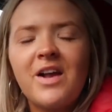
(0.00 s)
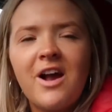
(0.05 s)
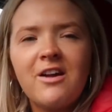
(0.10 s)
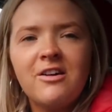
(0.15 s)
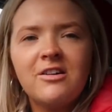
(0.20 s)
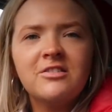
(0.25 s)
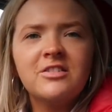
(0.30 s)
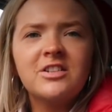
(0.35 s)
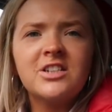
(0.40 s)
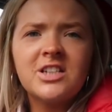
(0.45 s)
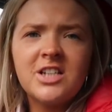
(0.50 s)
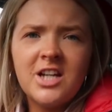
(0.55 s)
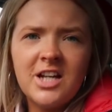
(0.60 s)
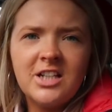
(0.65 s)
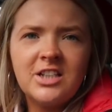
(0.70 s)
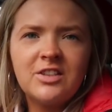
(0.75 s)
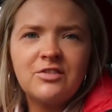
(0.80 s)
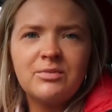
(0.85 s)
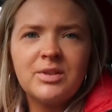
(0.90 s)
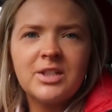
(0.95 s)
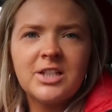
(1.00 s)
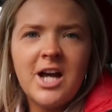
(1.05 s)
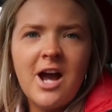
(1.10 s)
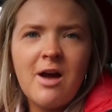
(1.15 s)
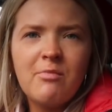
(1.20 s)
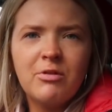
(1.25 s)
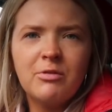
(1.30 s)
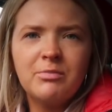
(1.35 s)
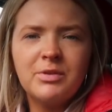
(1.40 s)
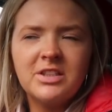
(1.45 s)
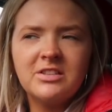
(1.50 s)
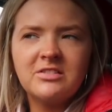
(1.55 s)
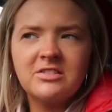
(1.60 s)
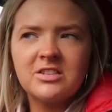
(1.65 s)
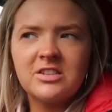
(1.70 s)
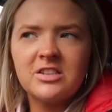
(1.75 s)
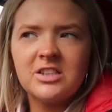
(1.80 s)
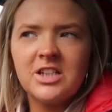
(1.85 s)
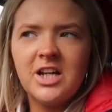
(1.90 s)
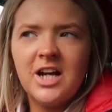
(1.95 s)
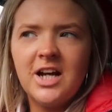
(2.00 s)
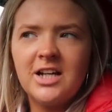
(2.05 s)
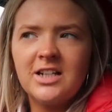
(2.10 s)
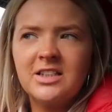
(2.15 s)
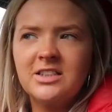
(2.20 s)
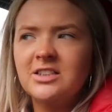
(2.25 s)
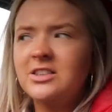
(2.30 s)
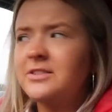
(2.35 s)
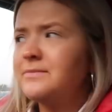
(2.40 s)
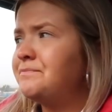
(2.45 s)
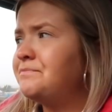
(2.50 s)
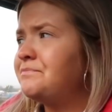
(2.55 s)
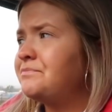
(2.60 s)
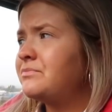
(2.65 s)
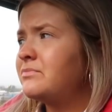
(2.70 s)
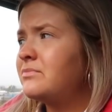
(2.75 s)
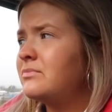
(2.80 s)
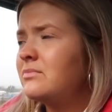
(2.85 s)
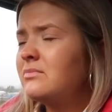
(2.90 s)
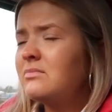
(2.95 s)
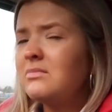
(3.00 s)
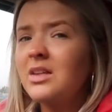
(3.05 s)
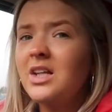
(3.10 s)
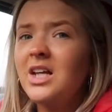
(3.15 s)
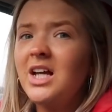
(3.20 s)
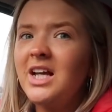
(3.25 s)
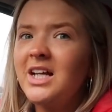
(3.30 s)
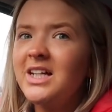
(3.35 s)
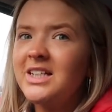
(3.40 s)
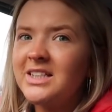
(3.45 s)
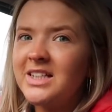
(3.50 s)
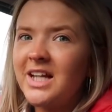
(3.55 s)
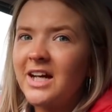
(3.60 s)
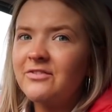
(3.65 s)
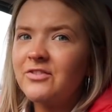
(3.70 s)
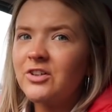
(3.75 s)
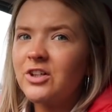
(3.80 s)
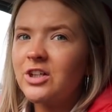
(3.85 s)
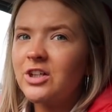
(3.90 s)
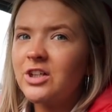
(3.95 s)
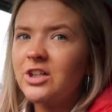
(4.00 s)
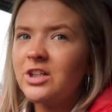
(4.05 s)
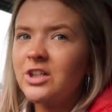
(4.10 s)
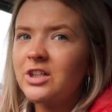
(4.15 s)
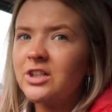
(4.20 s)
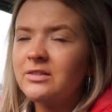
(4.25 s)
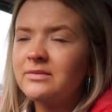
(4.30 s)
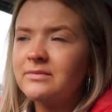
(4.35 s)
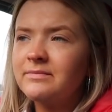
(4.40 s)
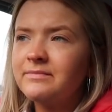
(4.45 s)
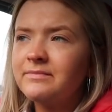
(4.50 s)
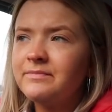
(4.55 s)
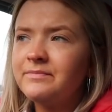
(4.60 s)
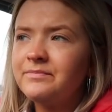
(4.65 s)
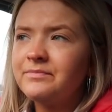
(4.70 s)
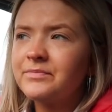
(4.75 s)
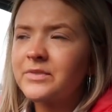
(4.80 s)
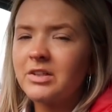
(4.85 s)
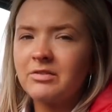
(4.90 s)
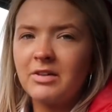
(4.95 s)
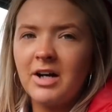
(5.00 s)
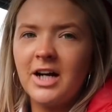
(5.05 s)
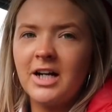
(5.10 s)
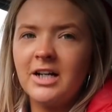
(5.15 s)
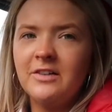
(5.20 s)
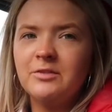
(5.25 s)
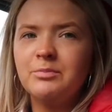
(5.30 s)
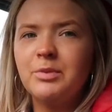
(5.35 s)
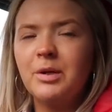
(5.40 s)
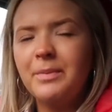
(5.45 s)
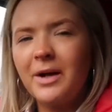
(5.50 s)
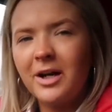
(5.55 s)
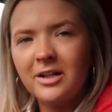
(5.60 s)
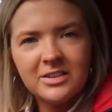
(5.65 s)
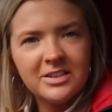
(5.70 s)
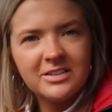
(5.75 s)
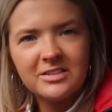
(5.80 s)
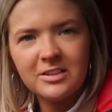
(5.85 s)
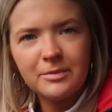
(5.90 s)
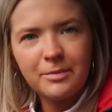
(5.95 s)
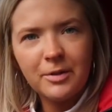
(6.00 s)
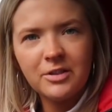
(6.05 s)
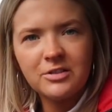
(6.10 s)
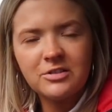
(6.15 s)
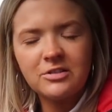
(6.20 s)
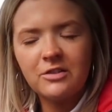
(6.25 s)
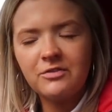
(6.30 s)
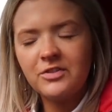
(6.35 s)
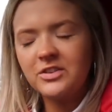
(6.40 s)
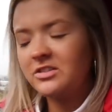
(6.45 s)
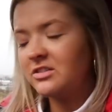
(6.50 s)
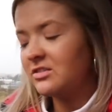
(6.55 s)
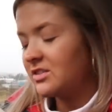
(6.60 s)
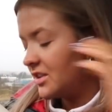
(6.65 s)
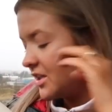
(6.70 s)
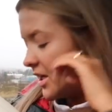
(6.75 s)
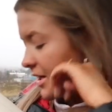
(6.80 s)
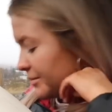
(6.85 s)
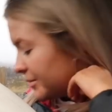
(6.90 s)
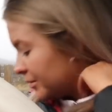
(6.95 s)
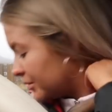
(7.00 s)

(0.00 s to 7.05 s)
I ordered a case for my camera basically and it never arrived, but apparently it's at the post office because they gave